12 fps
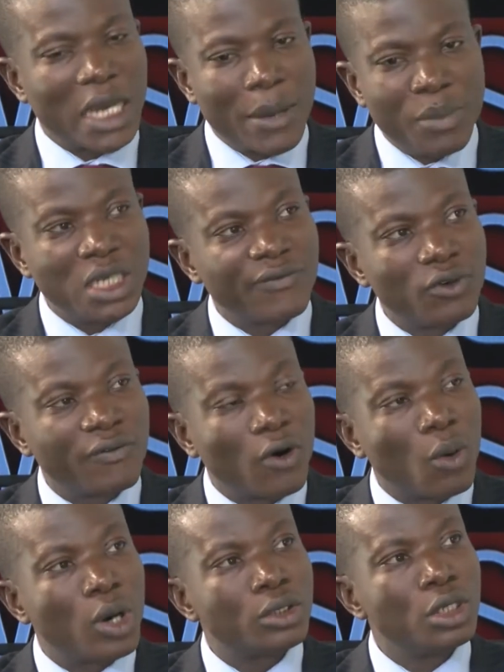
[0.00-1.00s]
their best foot
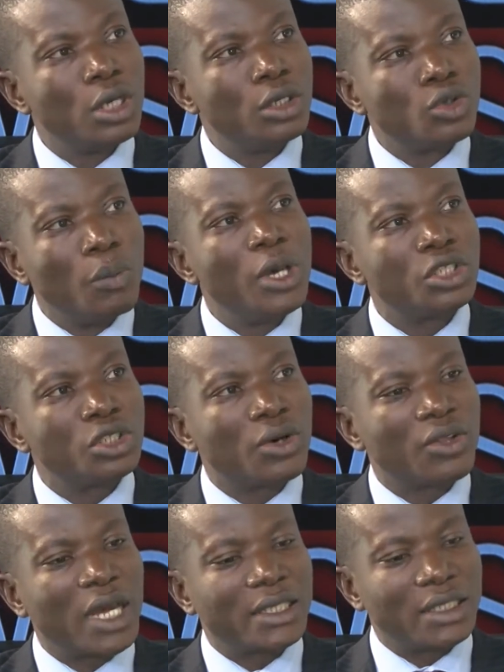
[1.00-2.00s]
forward to make
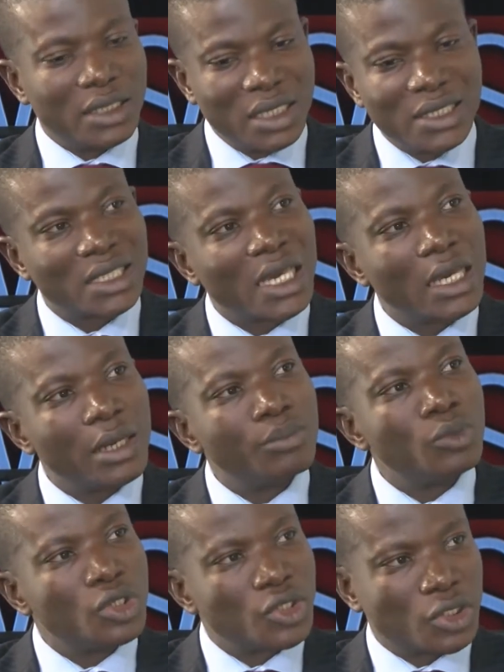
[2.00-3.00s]
sure that this
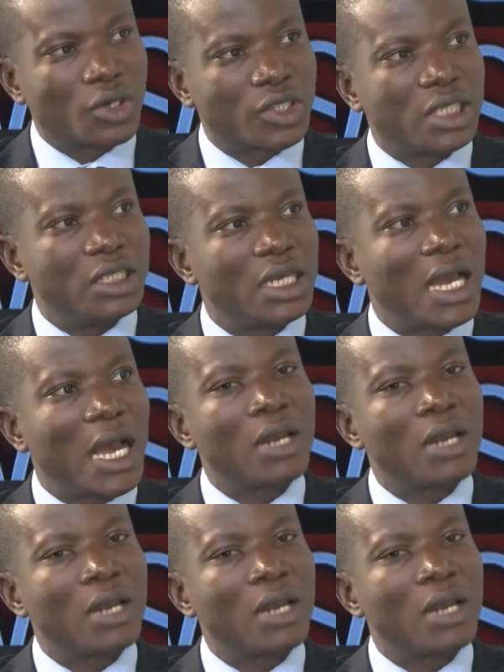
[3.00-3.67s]
scheme succeed.